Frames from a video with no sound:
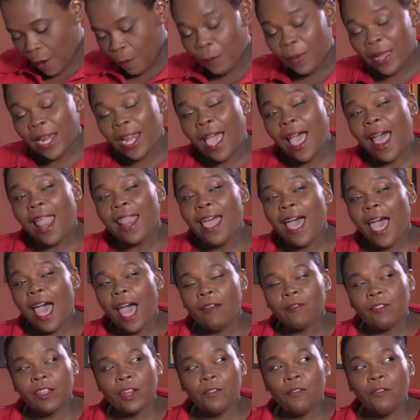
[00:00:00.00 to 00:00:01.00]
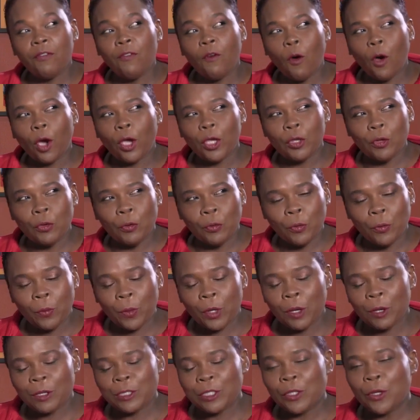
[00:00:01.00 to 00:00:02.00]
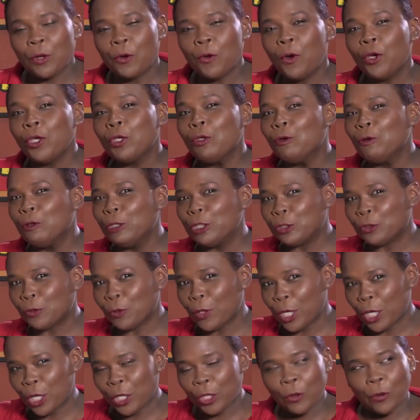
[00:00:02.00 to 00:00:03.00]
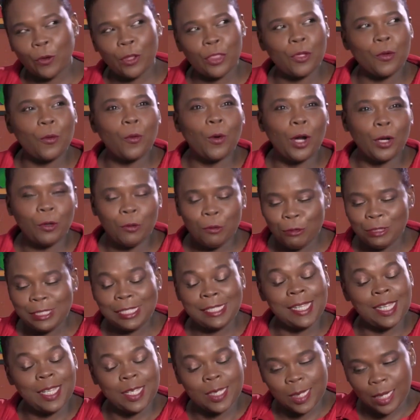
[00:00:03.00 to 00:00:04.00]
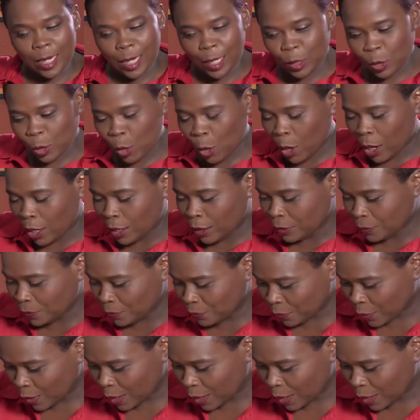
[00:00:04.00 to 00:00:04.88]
But I'll have it for you because, you know, usually you're the one who's eating it all.